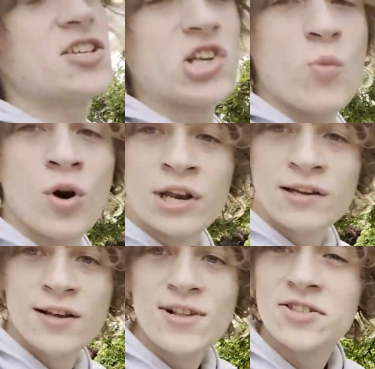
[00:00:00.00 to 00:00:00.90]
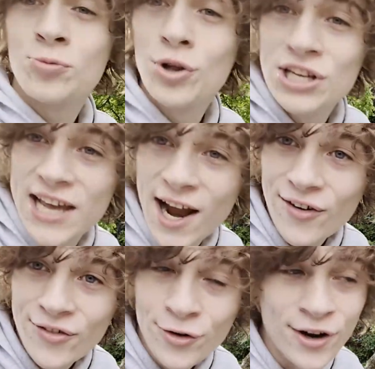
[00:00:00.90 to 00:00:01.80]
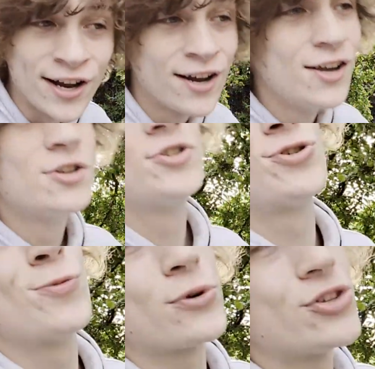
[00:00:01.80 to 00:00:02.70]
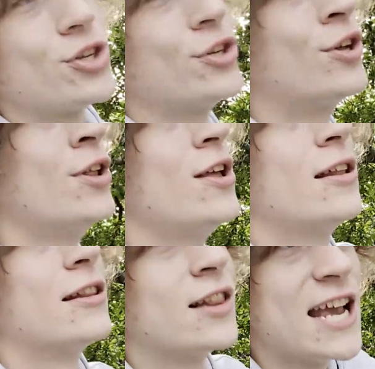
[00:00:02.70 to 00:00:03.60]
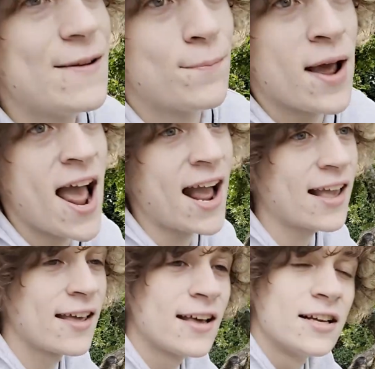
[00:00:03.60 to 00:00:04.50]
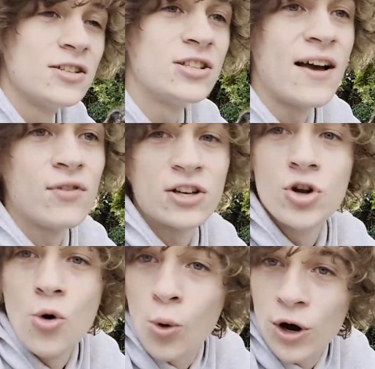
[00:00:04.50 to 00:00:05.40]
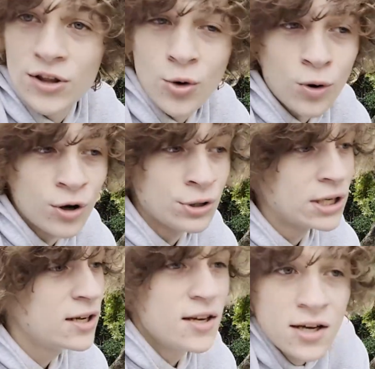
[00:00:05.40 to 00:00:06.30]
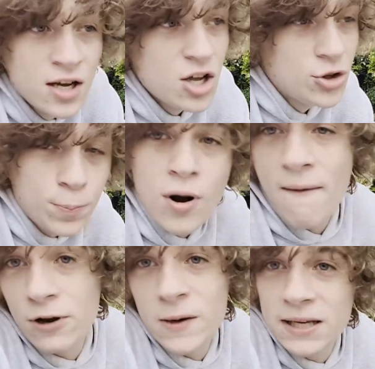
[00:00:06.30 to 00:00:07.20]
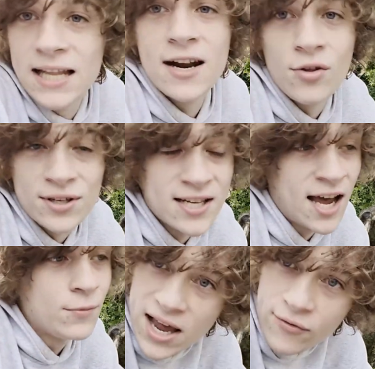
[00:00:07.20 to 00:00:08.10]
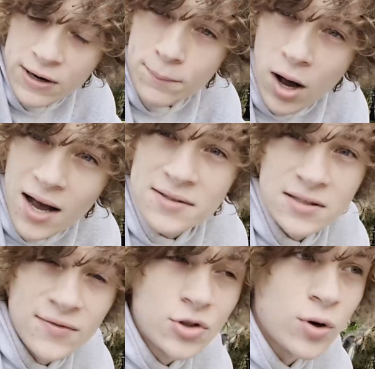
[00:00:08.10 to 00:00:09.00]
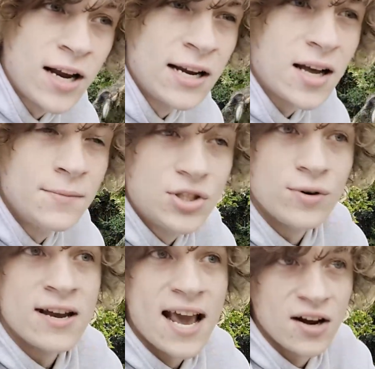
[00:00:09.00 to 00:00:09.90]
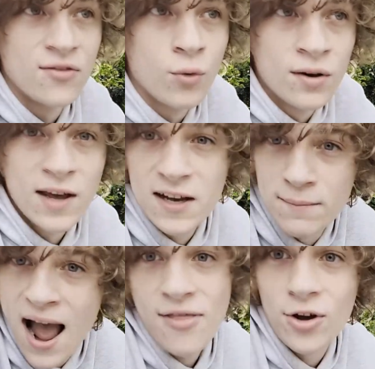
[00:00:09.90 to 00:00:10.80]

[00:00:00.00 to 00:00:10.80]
someone that's really carefree, super chill, laid back, to have, like, no worry in the world. They're probably going to be late all the time. With every positive trait comes to a negative one, like a math